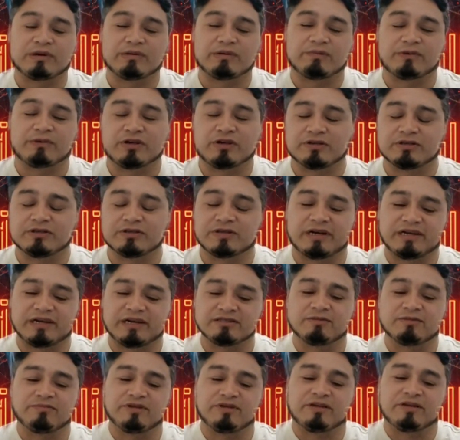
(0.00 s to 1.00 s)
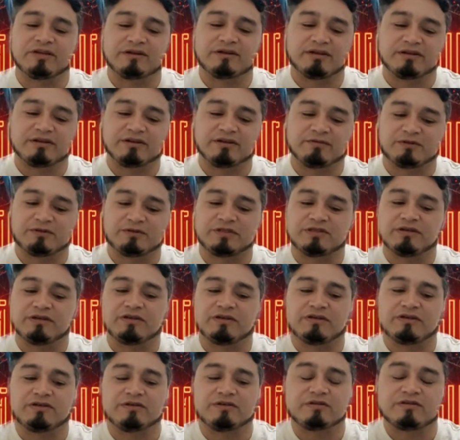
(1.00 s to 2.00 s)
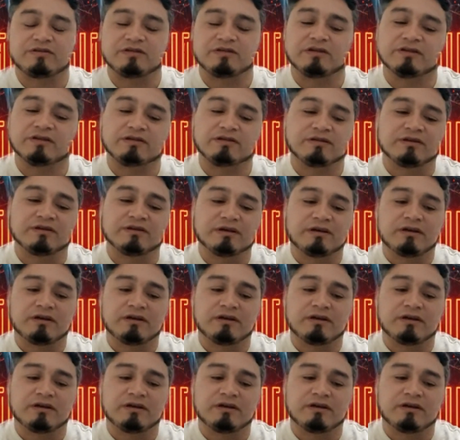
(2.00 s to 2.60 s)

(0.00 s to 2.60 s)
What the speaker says: because there hasn't been enough studies done